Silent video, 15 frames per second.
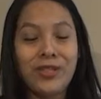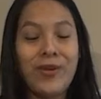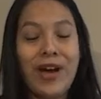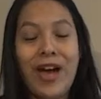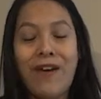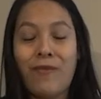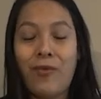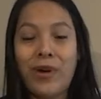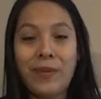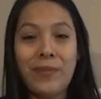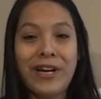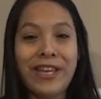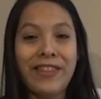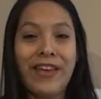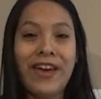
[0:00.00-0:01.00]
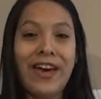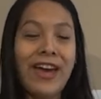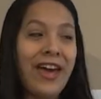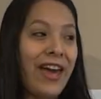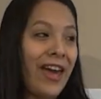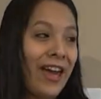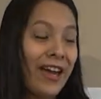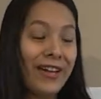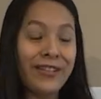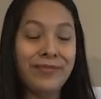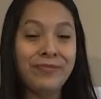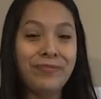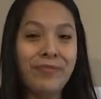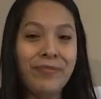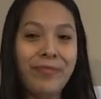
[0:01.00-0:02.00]
So I have one month,
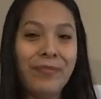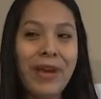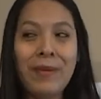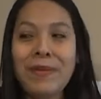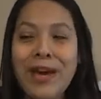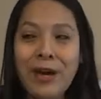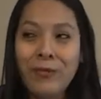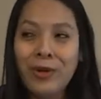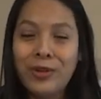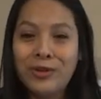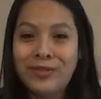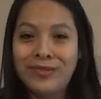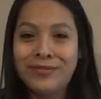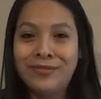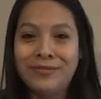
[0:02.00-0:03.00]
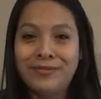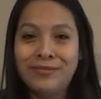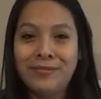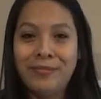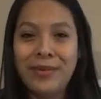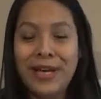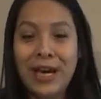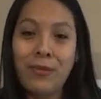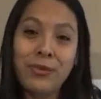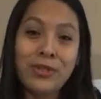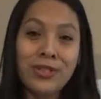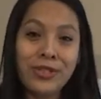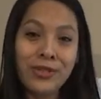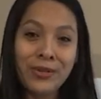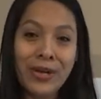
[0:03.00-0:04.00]
and maybe I won't be
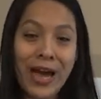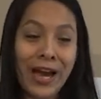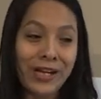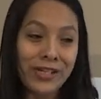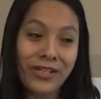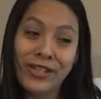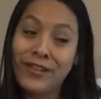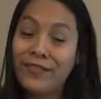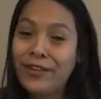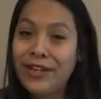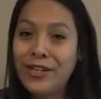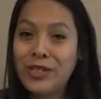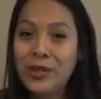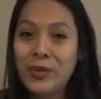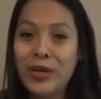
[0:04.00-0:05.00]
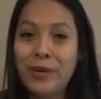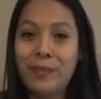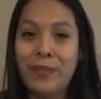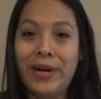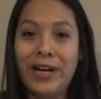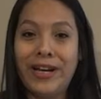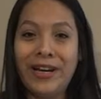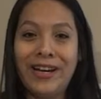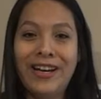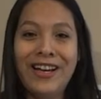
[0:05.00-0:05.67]
able to actually fit into it, but